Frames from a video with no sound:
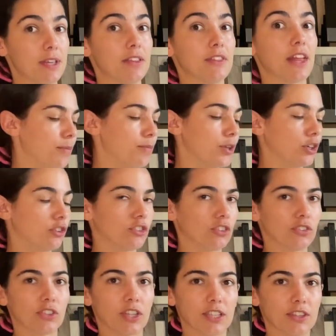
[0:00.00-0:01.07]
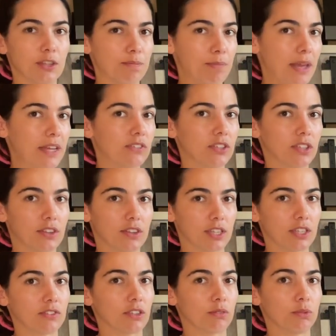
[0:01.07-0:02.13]
that they're just like the basic
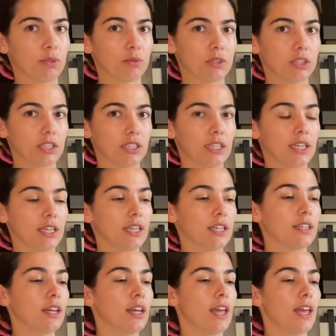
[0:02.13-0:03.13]
things that we really need,